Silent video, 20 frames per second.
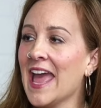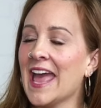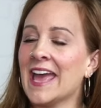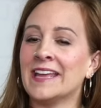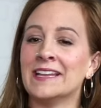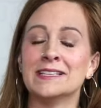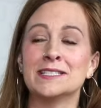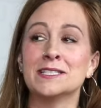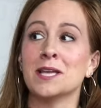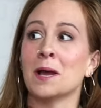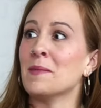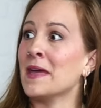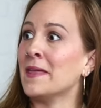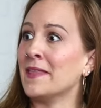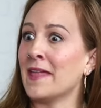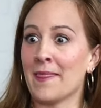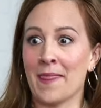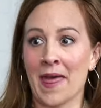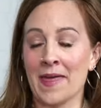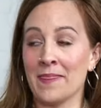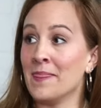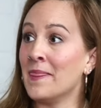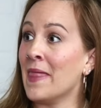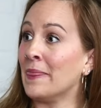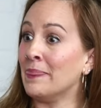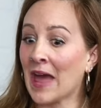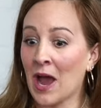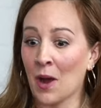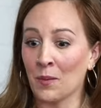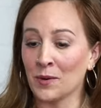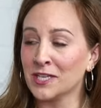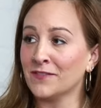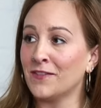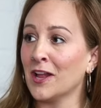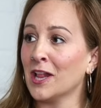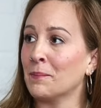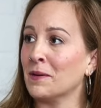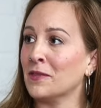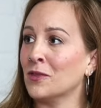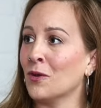And some and then, then now we're
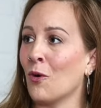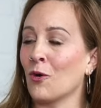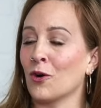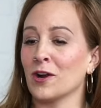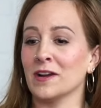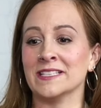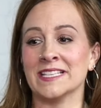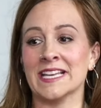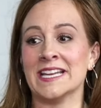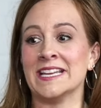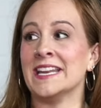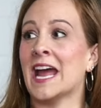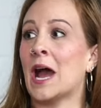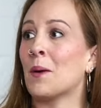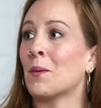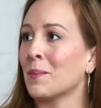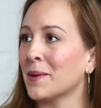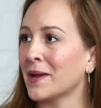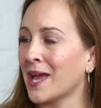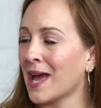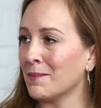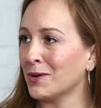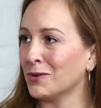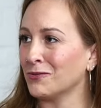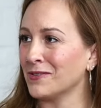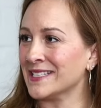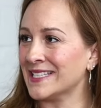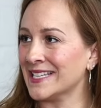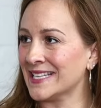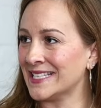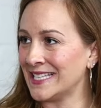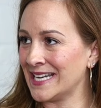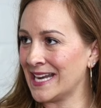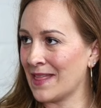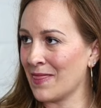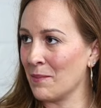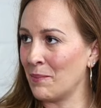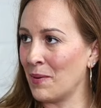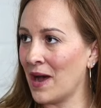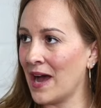developing the auras and now we're becoming resistant in
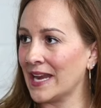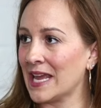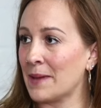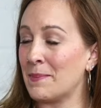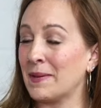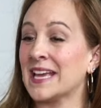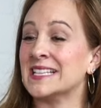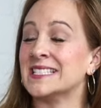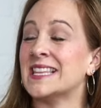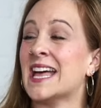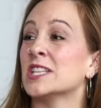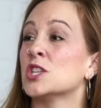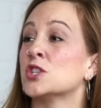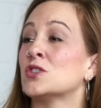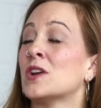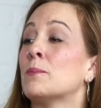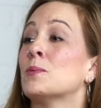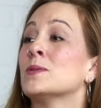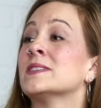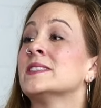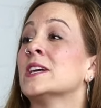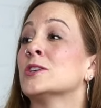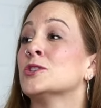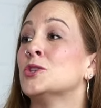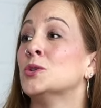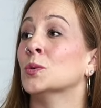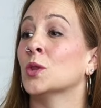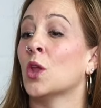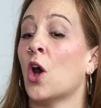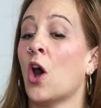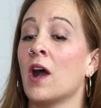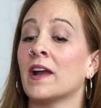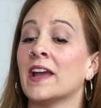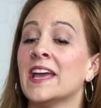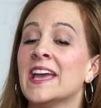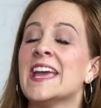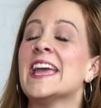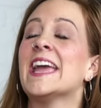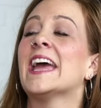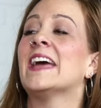the body because that strep was there too long
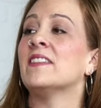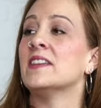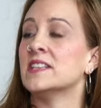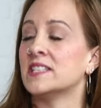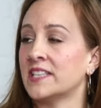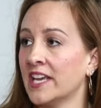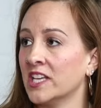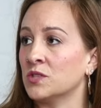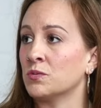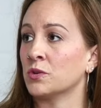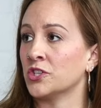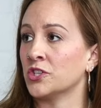and these kids were